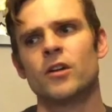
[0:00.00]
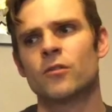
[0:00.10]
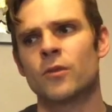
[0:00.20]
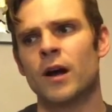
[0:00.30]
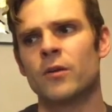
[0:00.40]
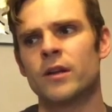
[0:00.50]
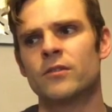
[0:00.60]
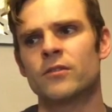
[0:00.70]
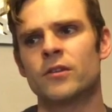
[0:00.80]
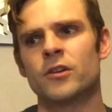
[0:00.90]
throughout
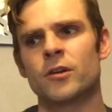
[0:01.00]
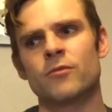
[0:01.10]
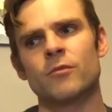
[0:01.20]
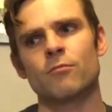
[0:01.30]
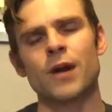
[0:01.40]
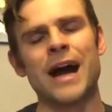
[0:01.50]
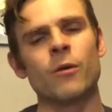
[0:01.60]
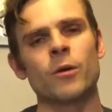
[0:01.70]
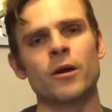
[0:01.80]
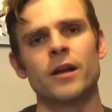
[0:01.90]
Eastern Europe from
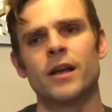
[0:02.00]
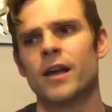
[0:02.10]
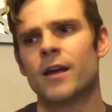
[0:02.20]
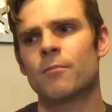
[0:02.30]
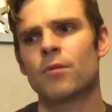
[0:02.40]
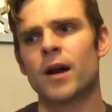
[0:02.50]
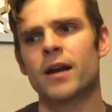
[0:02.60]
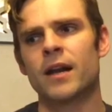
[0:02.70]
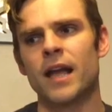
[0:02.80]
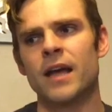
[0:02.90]
power and brought
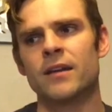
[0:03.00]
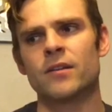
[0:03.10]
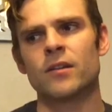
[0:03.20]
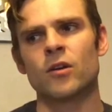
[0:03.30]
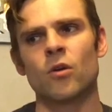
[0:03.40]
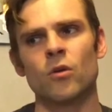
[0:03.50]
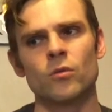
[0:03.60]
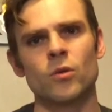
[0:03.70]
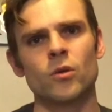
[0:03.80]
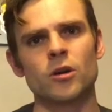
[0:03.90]
an end to the Cold
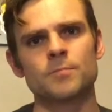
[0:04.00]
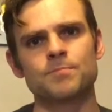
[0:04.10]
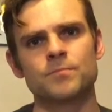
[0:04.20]
War.